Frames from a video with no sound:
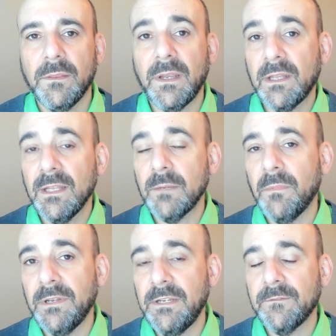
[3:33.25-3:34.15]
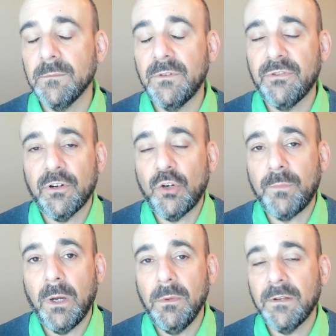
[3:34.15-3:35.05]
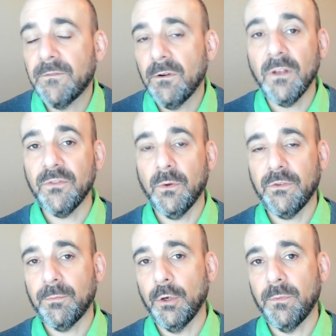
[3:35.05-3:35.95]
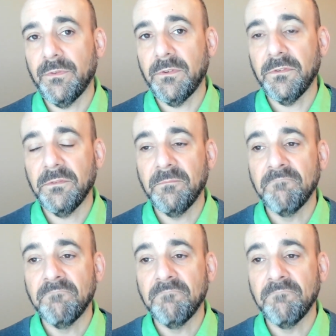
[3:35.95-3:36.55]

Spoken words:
They collect money from the general public for all sorts of purposes,